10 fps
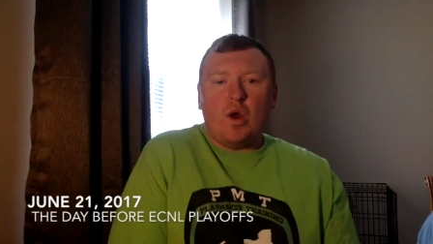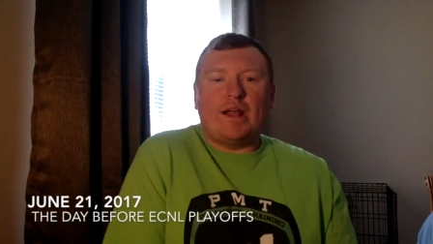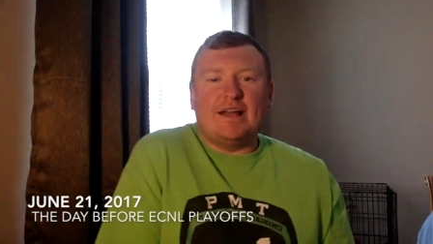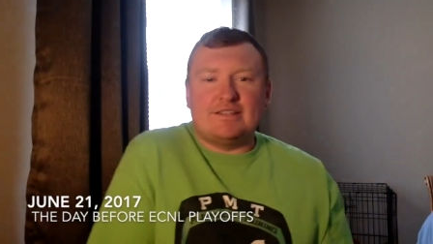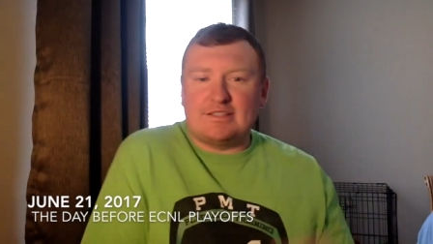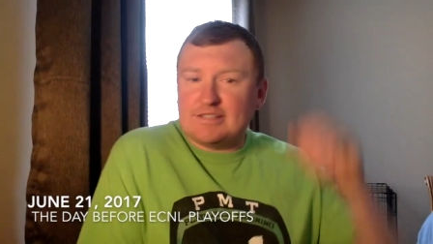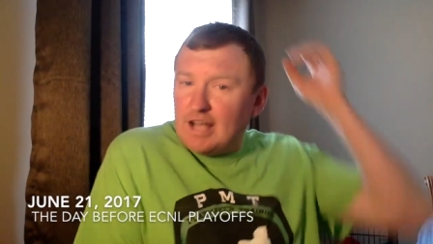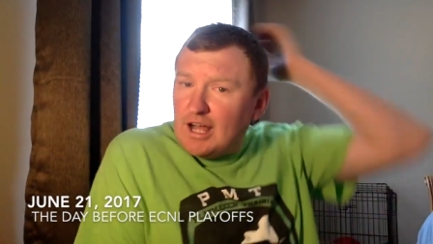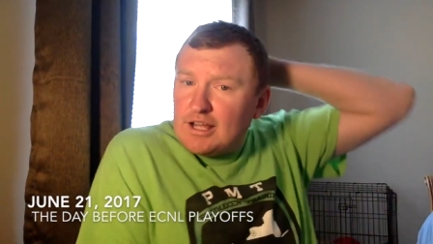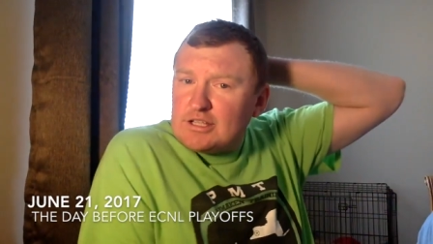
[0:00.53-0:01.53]
Hey guys, it's
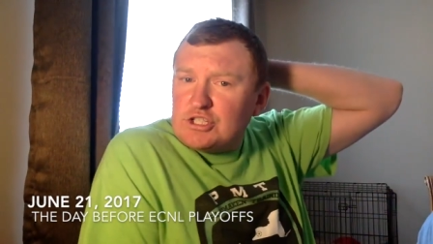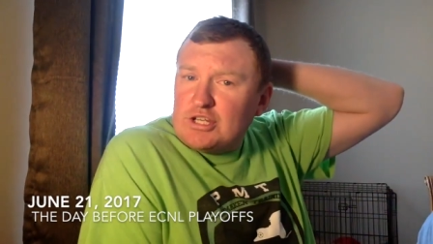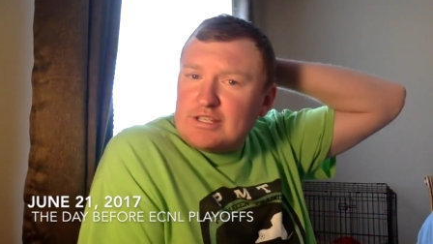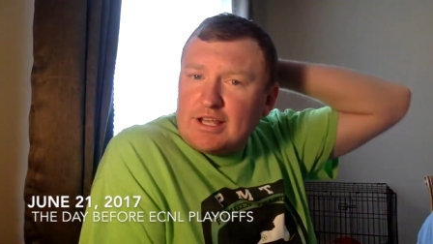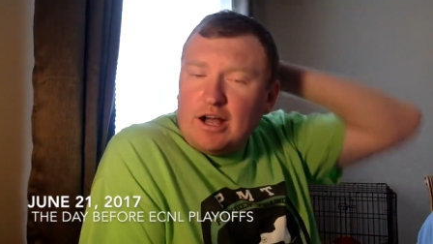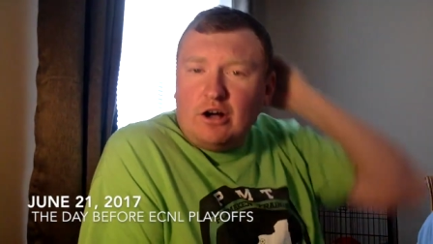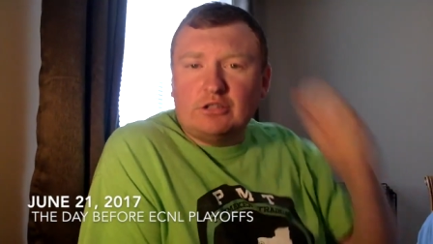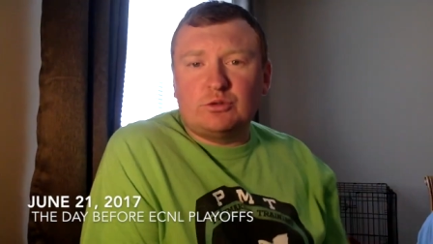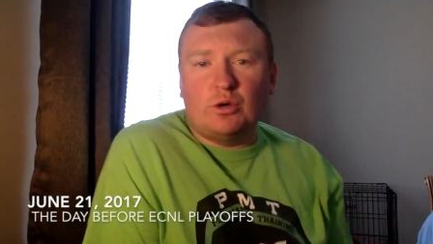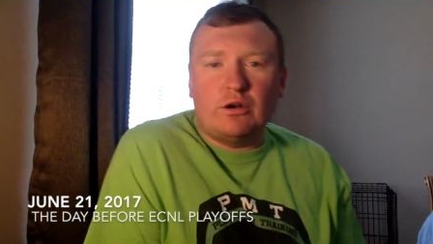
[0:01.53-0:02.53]
uh, Jason
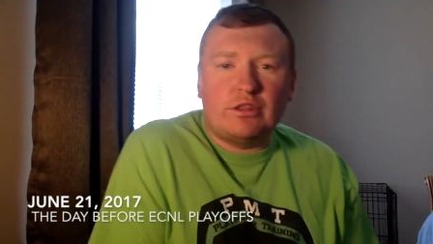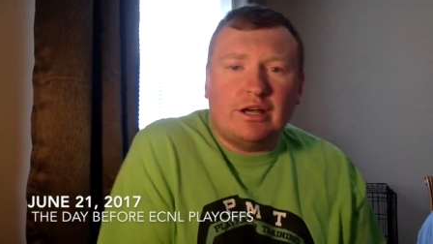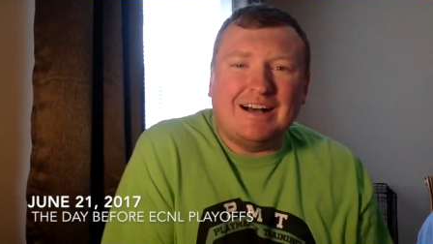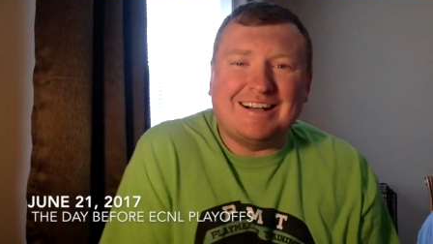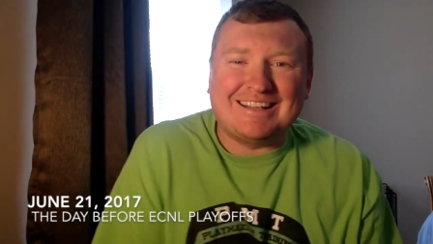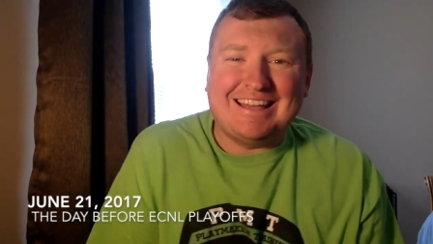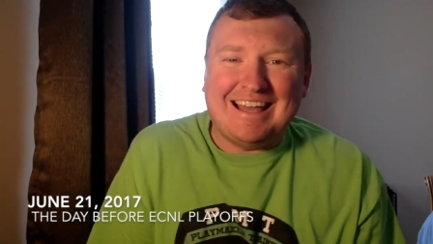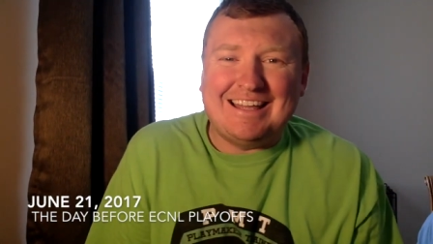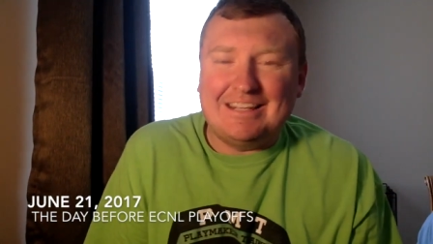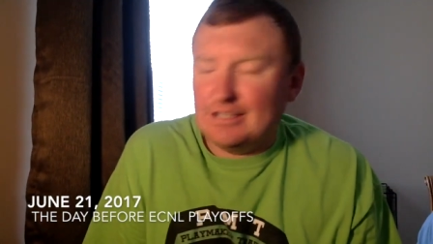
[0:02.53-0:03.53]
Collinsworth
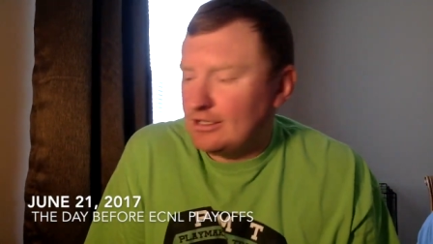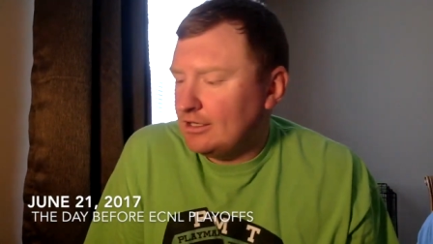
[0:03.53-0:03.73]
again.